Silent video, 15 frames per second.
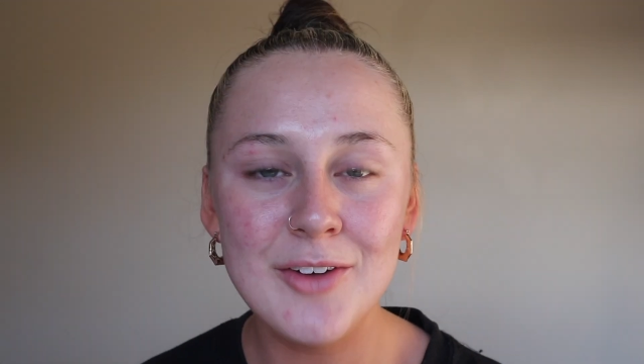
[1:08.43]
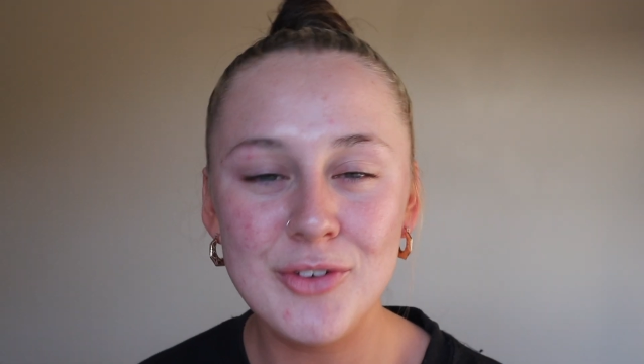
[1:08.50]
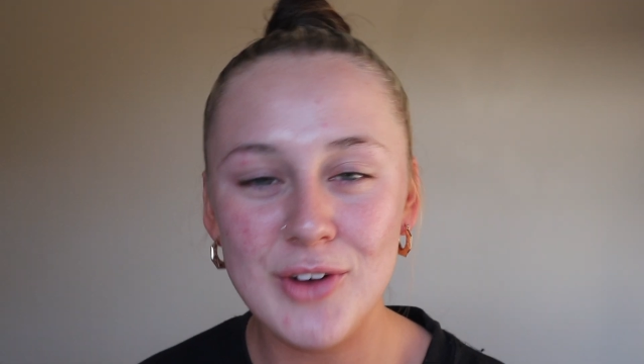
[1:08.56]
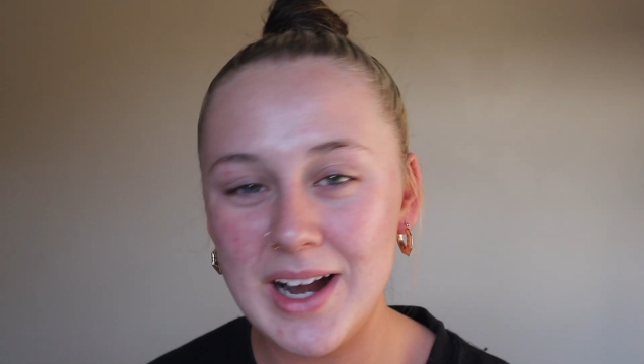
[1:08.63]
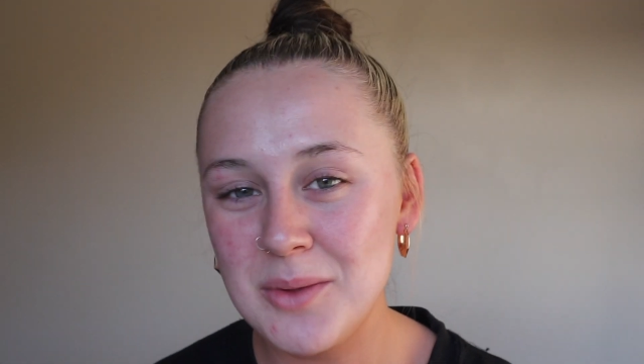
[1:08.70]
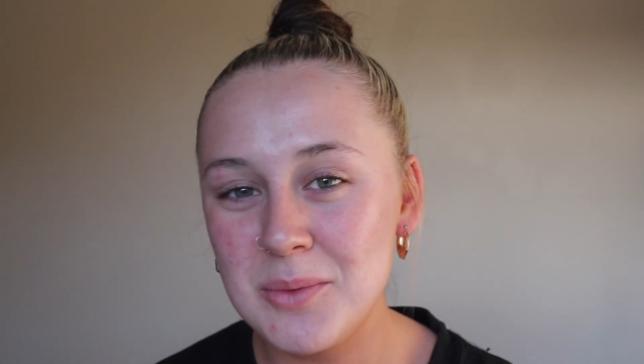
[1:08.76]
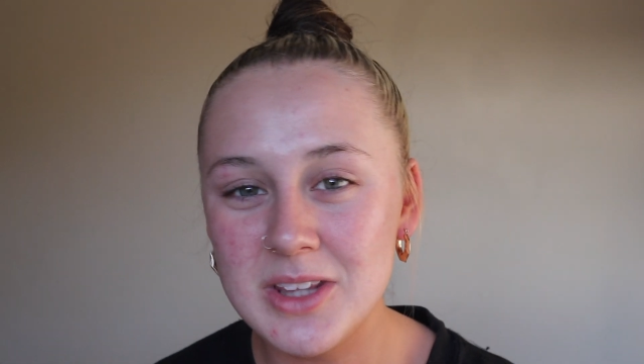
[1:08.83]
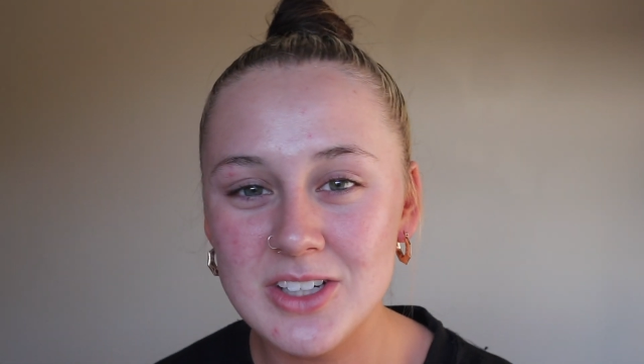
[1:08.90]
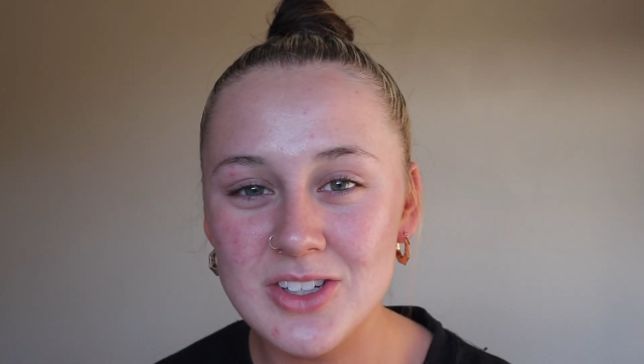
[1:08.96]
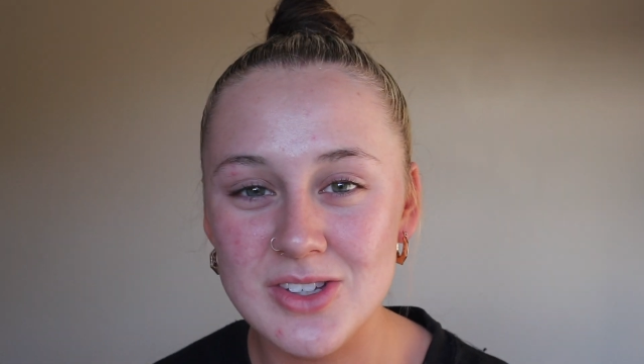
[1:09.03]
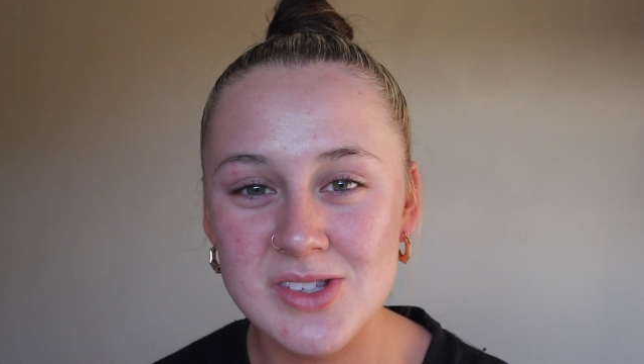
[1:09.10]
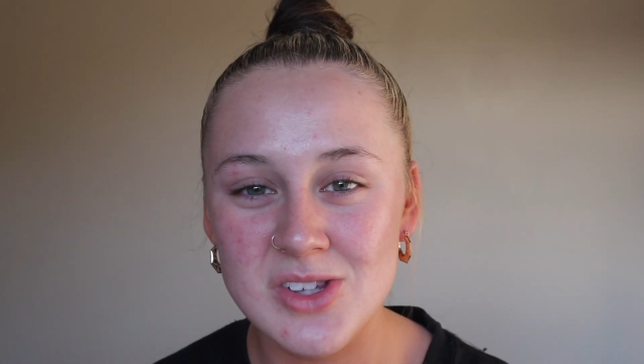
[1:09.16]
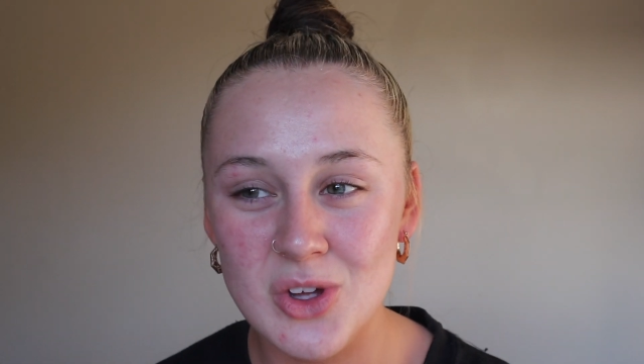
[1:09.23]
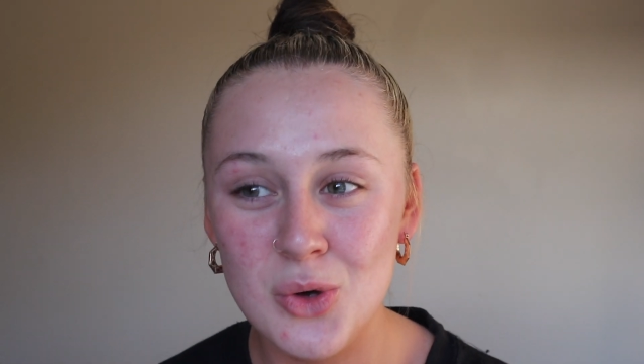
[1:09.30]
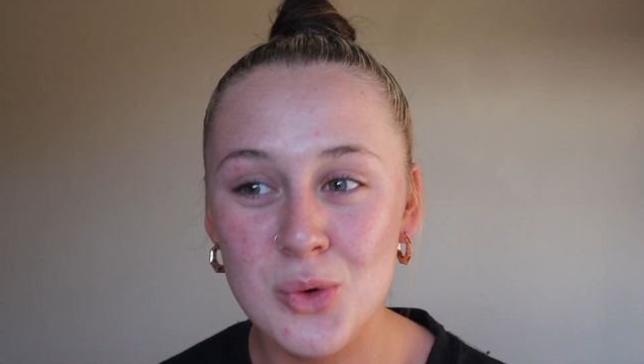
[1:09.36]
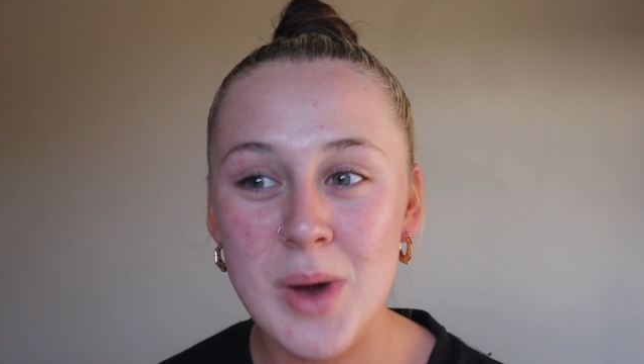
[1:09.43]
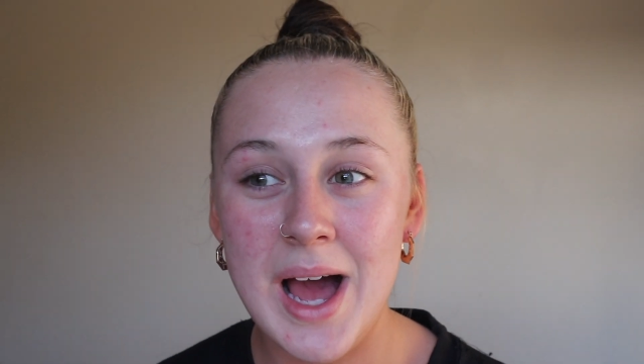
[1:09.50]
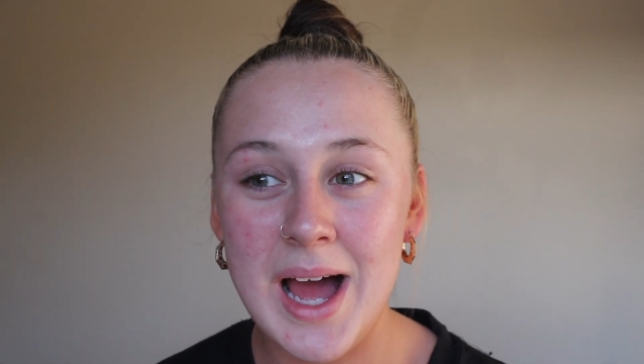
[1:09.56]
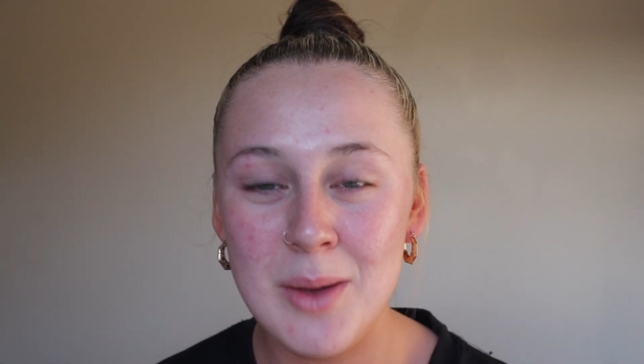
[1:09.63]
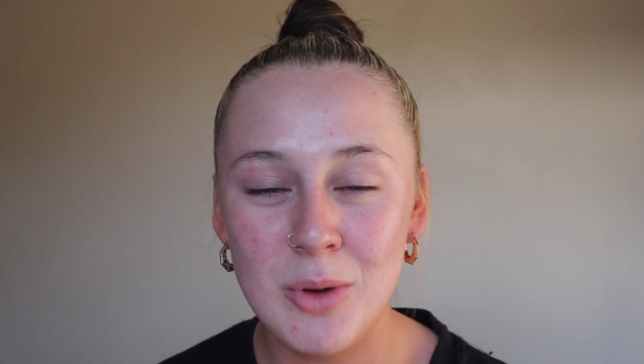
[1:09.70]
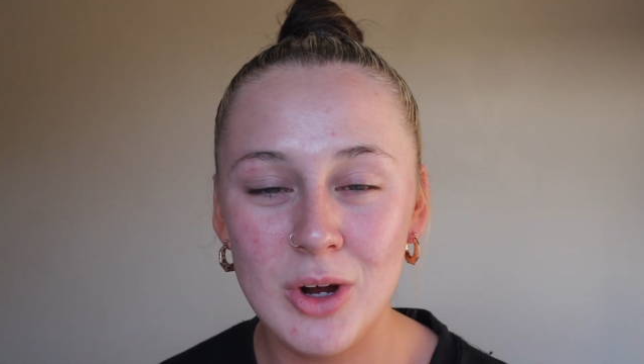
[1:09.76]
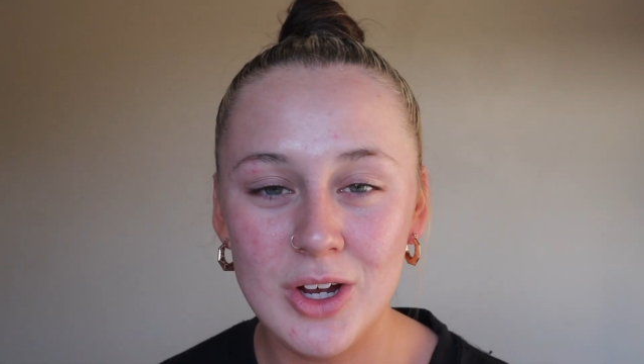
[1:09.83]
For anyone that doesn't know,
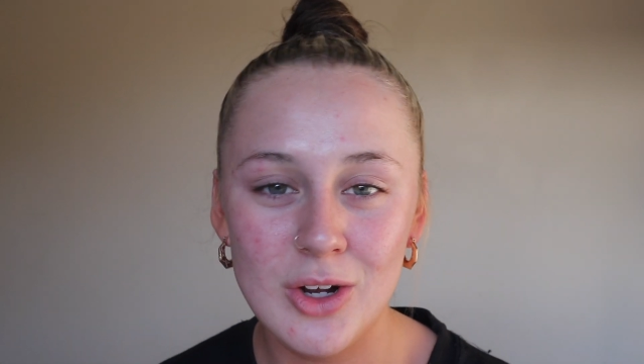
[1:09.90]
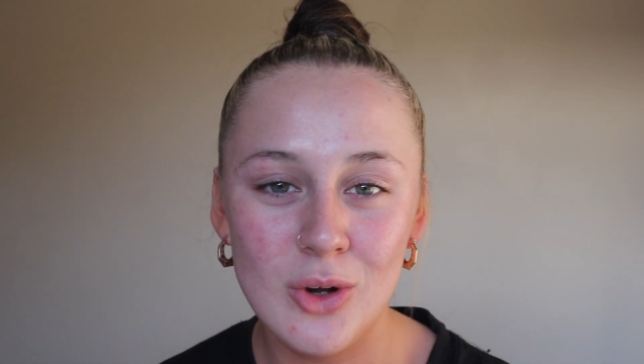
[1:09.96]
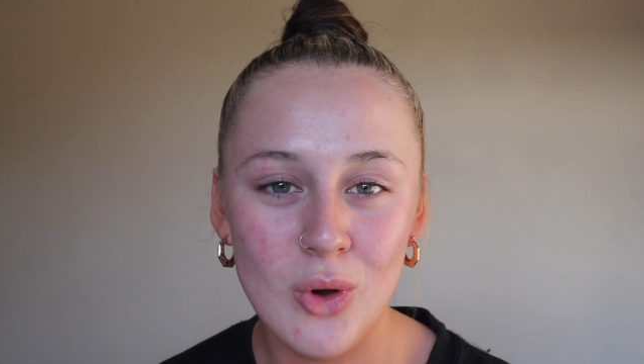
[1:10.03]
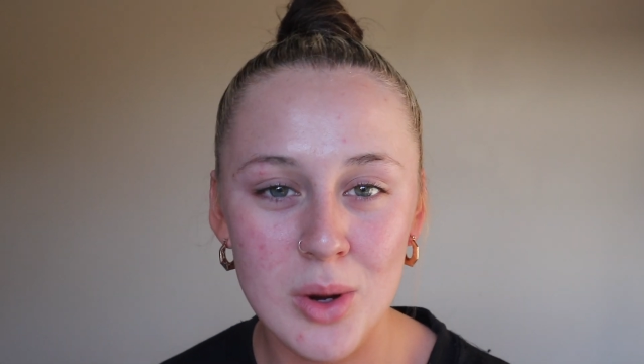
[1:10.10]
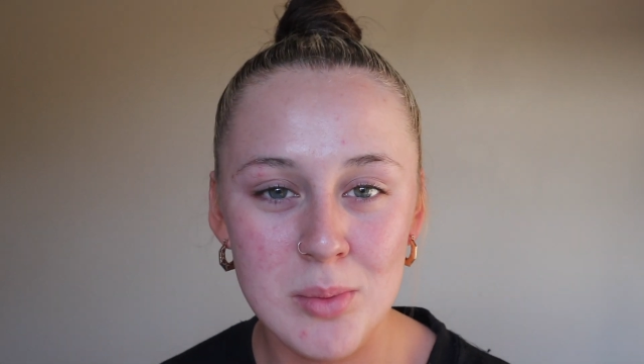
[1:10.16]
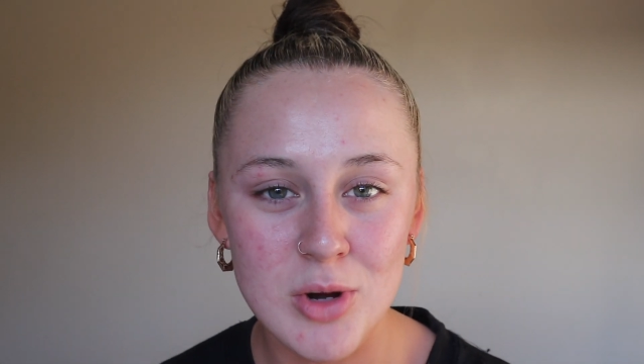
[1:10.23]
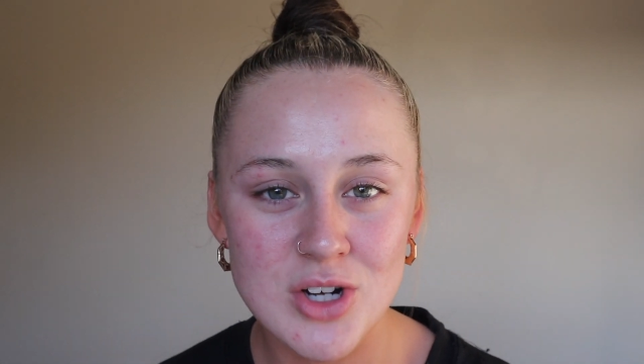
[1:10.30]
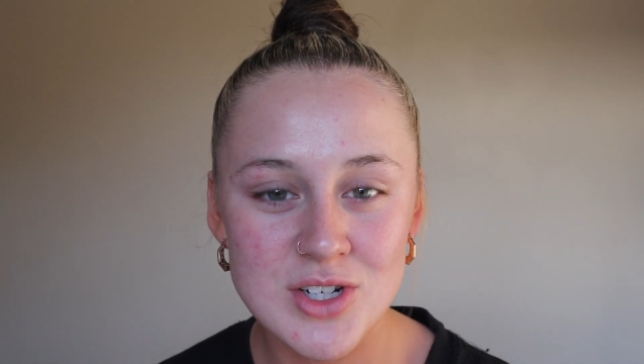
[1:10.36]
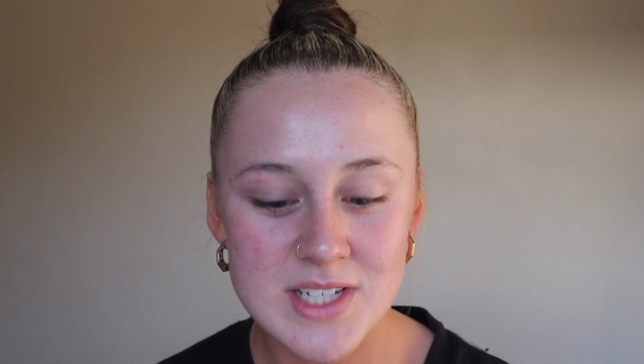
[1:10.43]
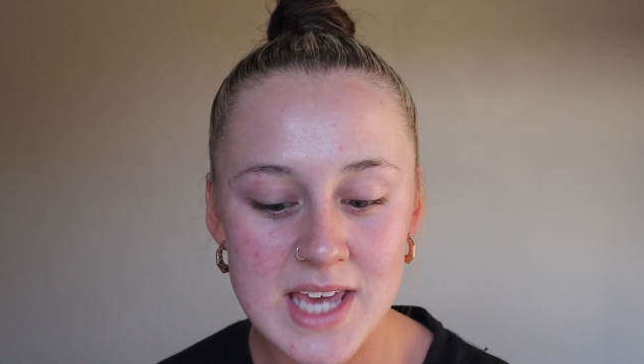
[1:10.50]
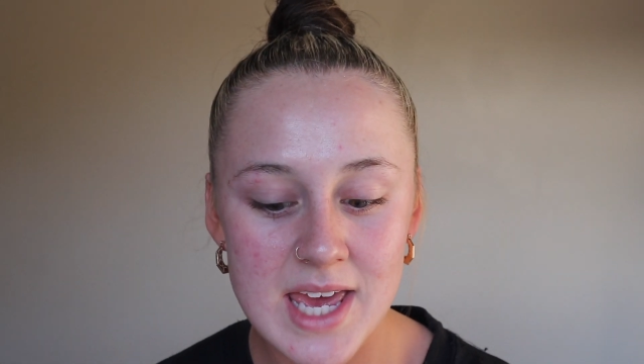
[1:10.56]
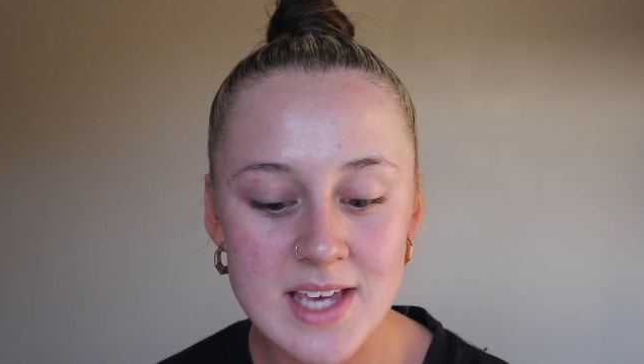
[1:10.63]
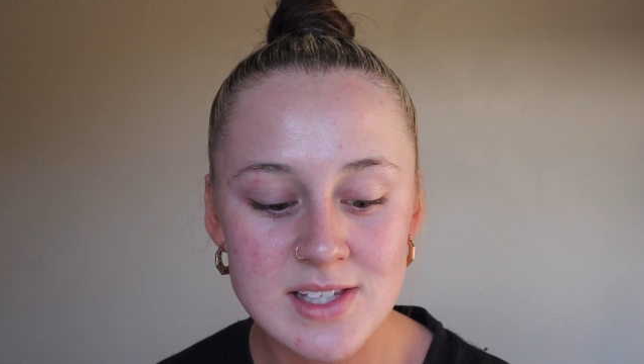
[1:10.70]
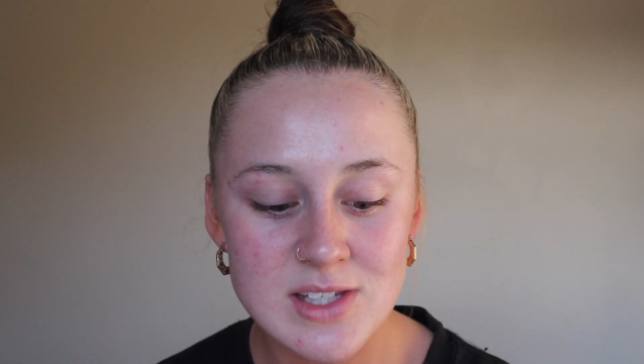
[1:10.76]
I work at Laura Mercier,